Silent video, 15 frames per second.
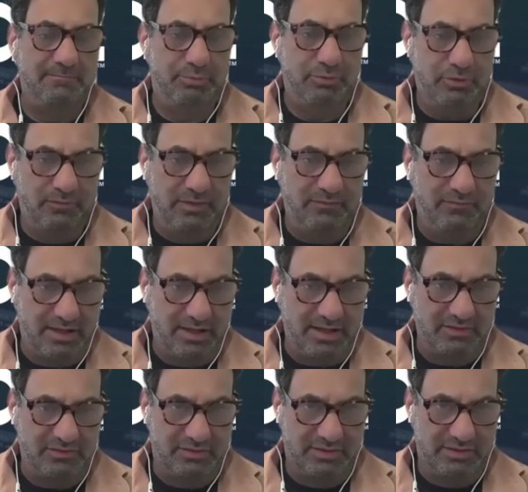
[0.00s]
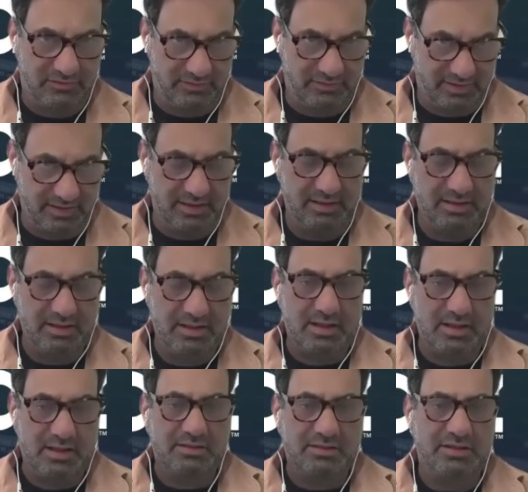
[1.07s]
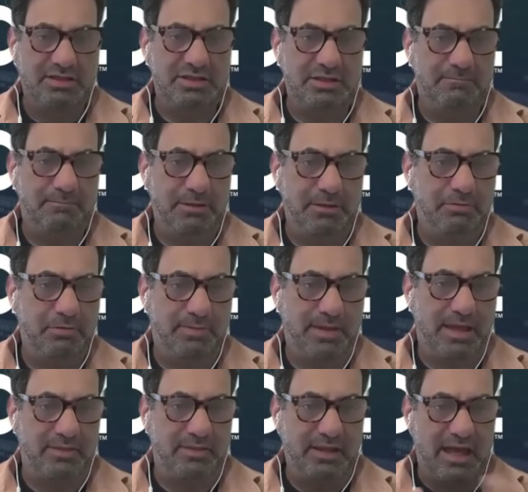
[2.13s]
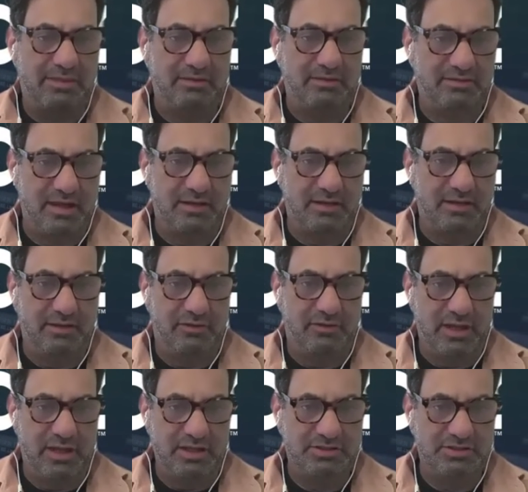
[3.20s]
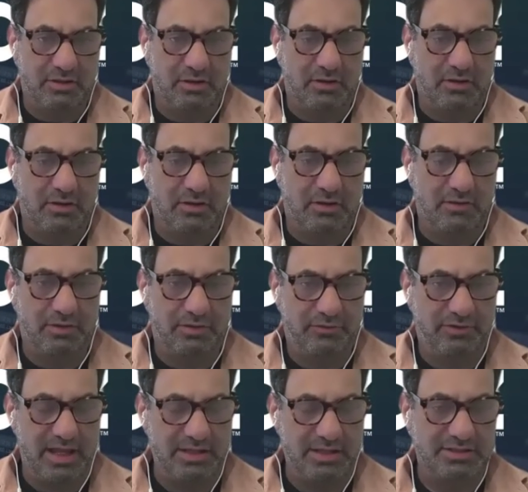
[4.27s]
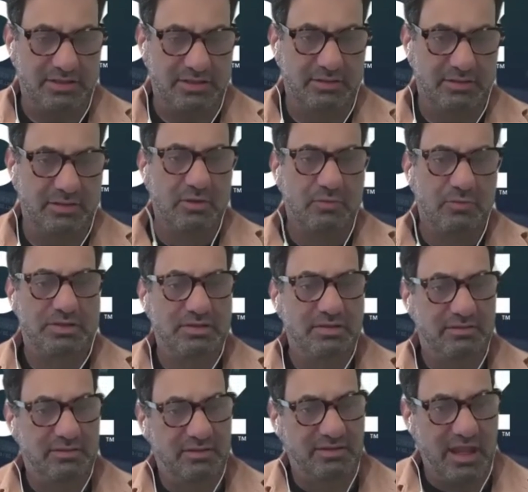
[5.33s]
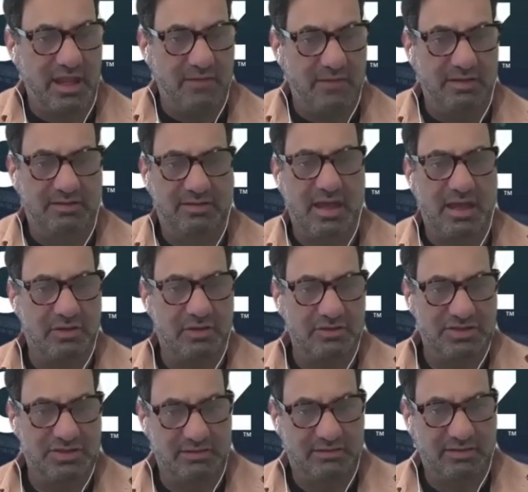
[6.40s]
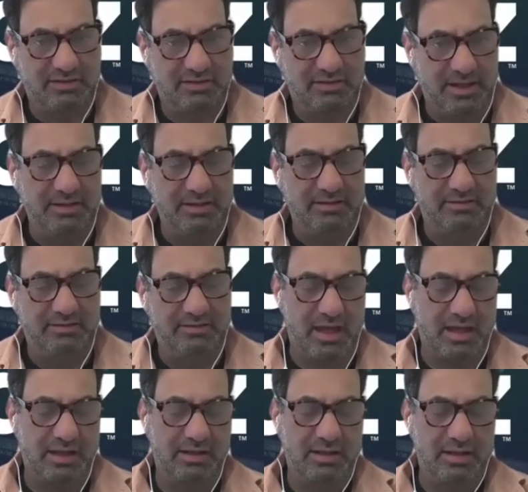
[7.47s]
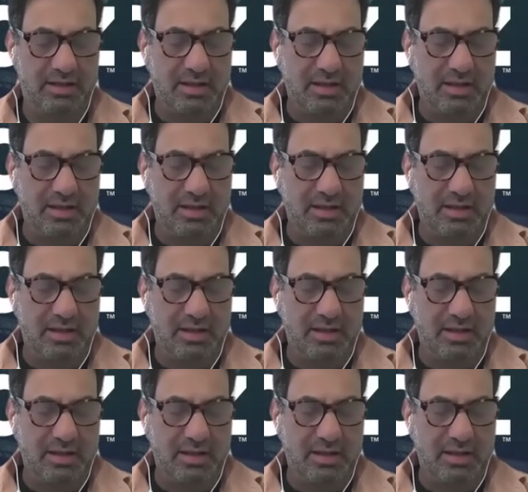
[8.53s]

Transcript: improving financial literacy, teaching people about the other side of the equation of wealth creation, which is the saving side, not just the spending side,